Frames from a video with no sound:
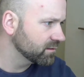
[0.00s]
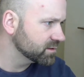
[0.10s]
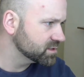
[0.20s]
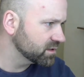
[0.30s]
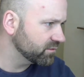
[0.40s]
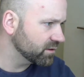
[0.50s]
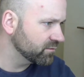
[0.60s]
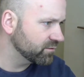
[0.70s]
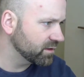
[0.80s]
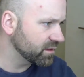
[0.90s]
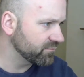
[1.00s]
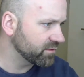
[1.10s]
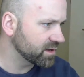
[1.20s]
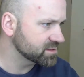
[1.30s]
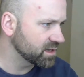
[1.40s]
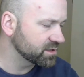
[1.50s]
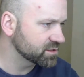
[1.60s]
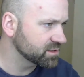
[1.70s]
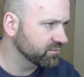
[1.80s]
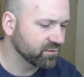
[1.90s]
see if I can find that
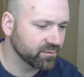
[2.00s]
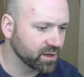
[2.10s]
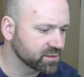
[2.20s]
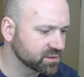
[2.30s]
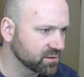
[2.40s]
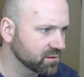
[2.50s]
vaccination information.